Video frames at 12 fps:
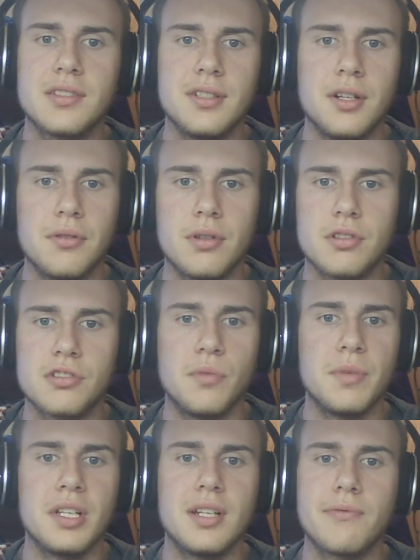There's so
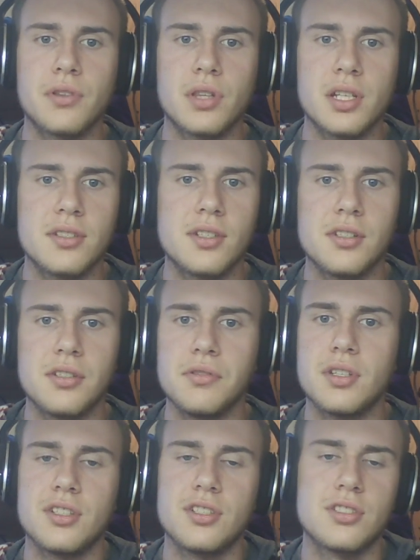many different things you can do.
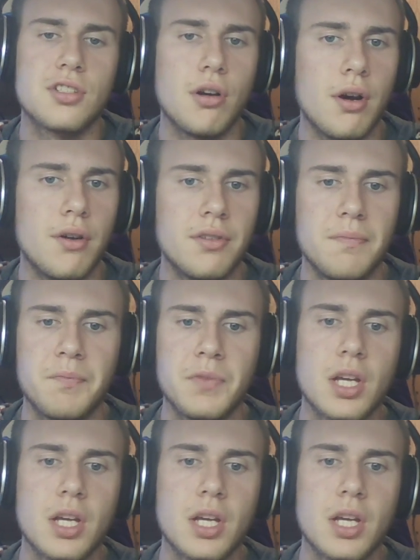You can just go out and